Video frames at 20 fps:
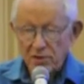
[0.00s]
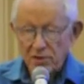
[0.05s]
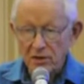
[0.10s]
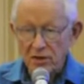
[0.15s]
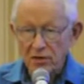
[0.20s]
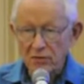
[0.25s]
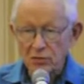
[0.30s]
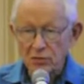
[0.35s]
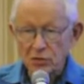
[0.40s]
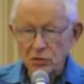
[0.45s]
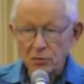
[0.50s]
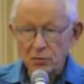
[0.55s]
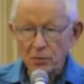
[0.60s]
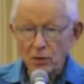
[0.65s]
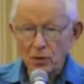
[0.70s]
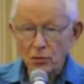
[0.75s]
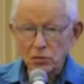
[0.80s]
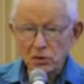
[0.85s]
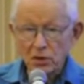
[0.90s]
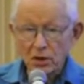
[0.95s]
of
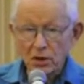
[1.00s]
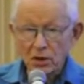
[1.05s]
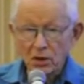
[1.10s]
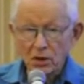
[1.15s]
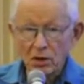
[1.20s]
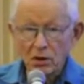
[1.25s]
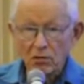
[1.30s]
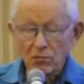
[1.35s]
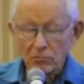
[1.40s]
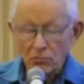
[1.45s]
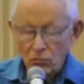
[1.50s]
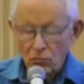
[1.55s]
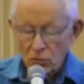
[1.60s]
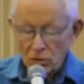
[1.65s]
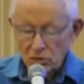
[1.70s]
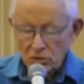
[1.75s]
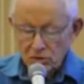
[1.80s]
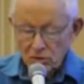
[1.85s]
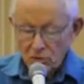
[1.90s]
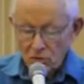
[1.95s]
disposing of or
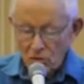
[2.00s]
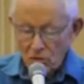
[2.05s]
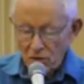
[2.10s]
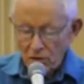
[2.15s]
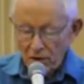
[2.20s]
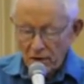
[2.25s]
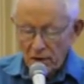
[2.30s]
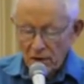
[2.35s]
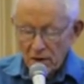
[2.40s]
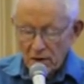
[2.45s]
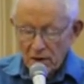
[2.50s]
storing